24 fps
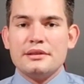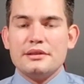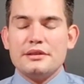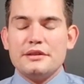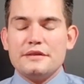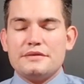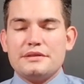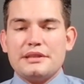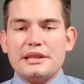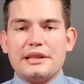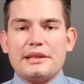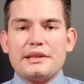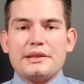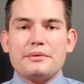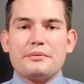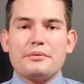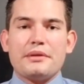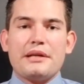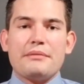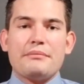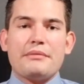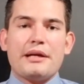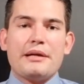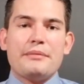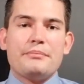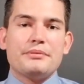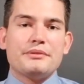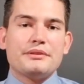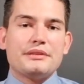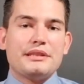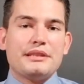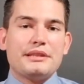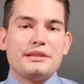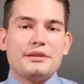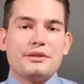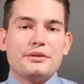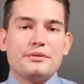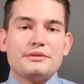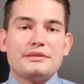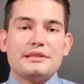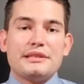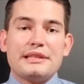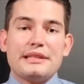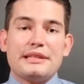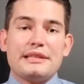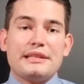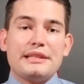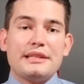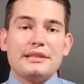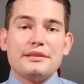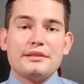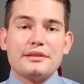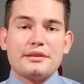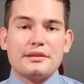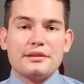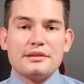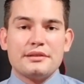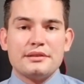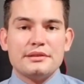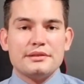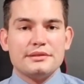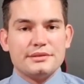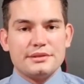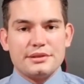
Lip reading: You've taken away my ability to go to the theater,